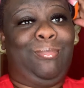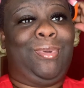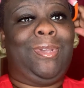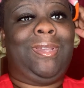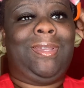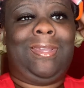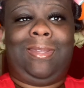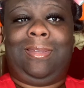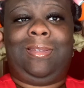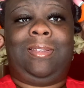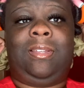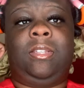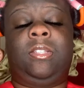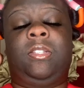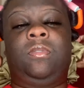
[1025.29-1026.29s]
but
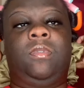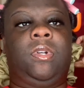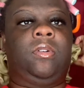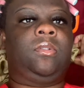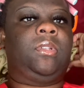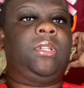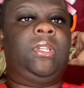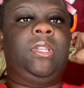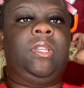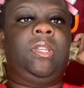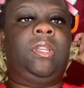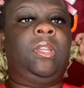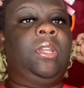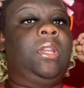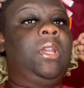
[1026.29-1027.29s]
it's too early.
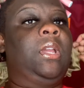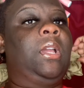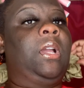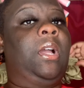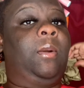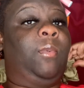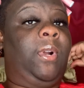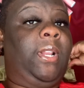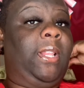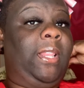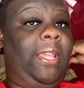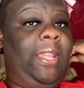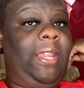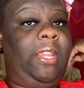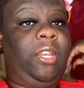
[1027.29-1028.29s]
I'm running
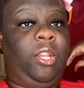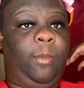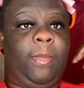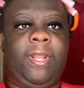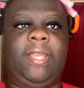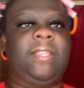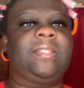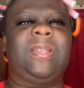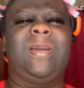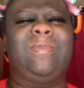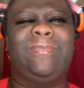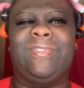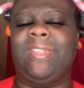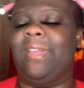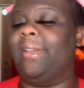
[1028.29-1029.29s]
late, nobody has time
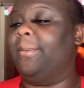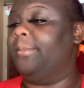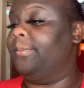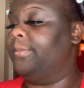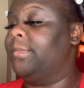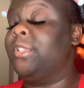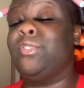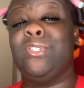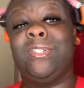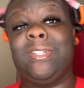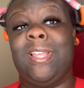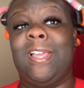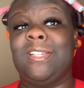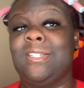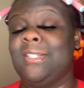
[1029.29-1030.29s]
for that. So just
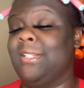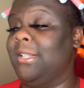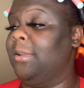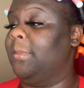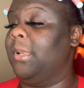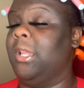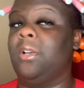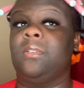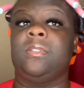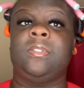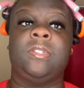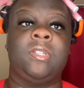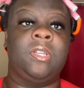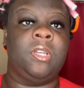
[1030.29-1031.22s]
lashes and lip gloss.